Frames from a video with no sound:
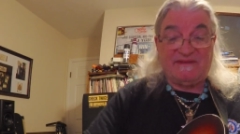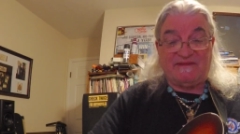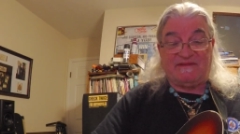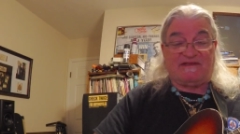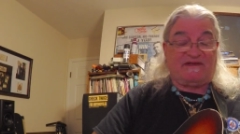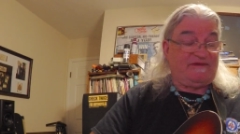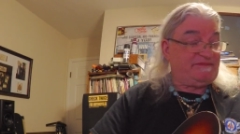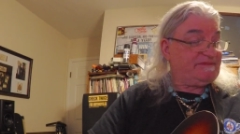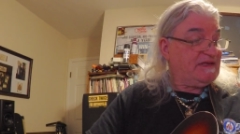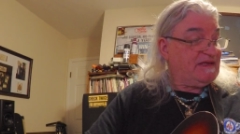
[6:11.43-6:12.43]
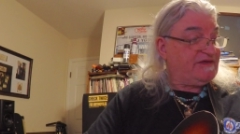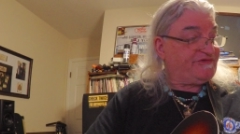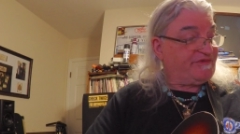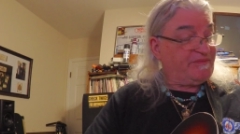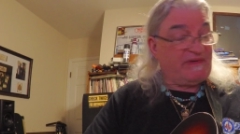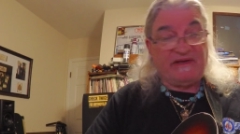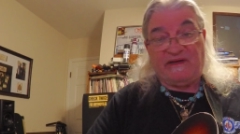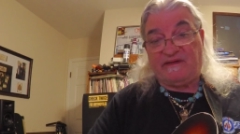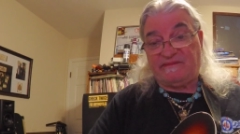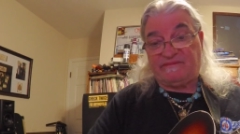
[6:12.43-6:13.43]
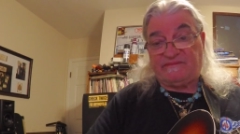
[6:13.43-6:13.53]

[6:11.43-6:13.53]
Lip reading: So that's from playing